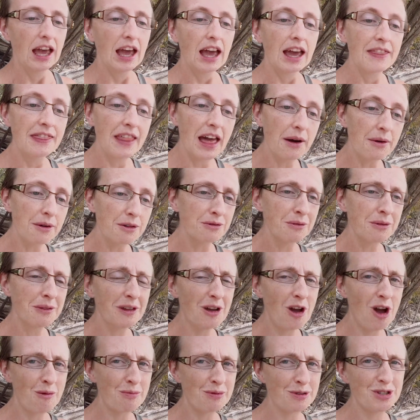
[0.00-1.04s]
And that was when
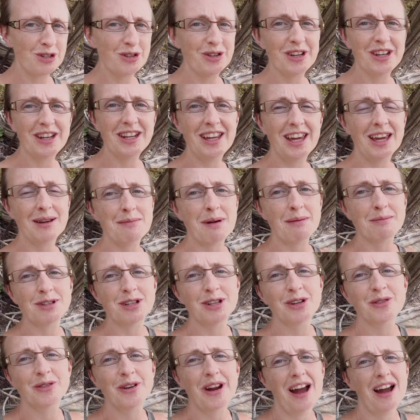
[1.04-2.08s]
the opportunity came up to
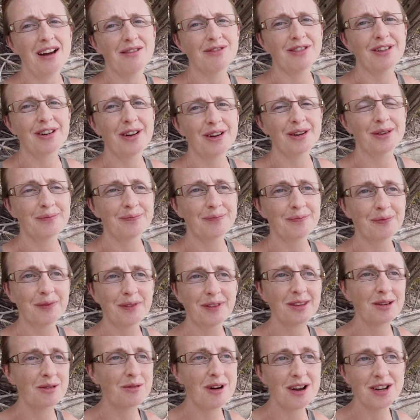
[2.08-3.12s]
go to Africa.
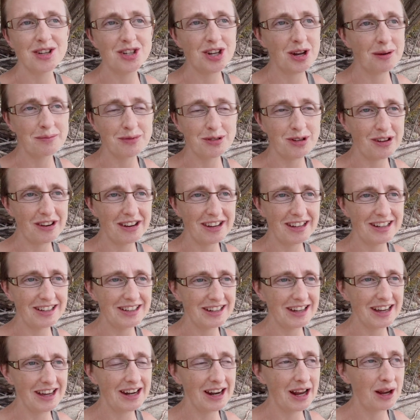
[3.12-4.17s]
So I jumped on it
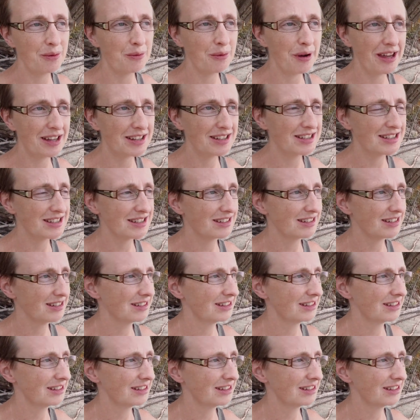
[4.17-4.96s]
and I went.